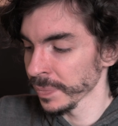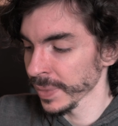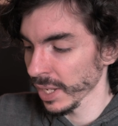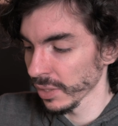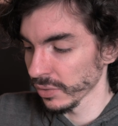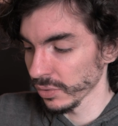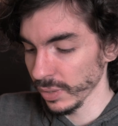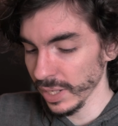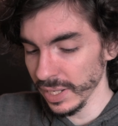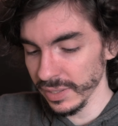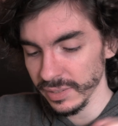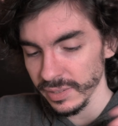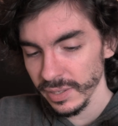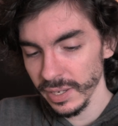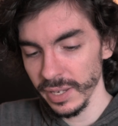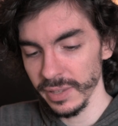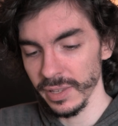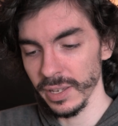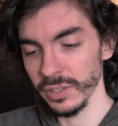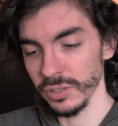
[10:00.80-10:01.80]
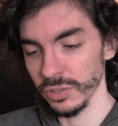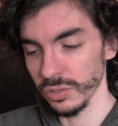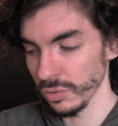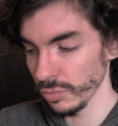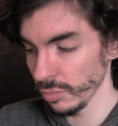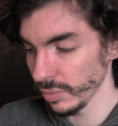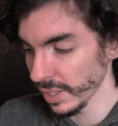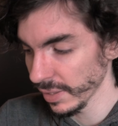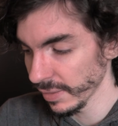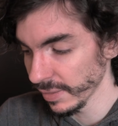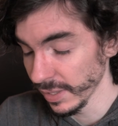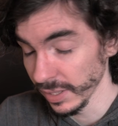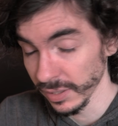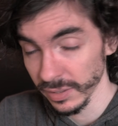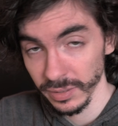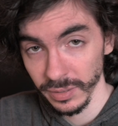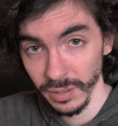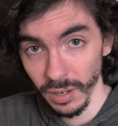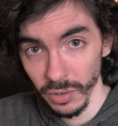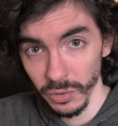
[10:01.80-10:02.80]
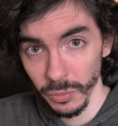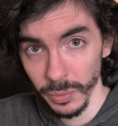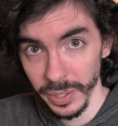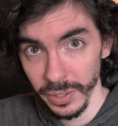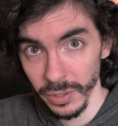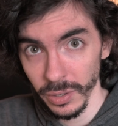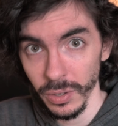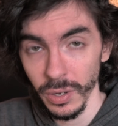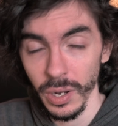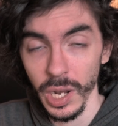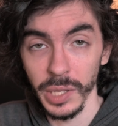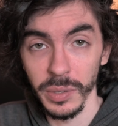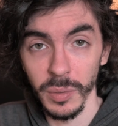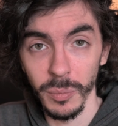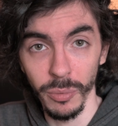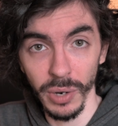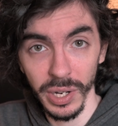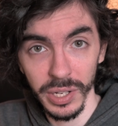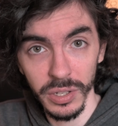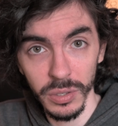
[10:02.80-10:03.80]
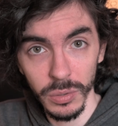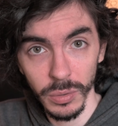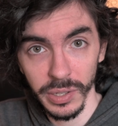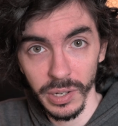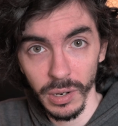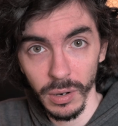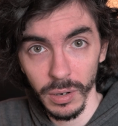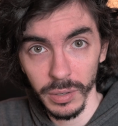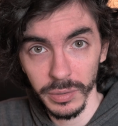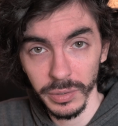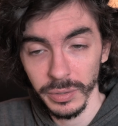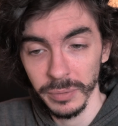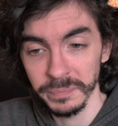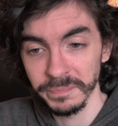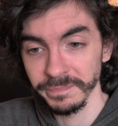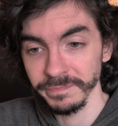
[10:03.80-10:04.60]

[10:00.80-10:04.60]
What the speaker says: So let's say that you get this card reader and a brand new card.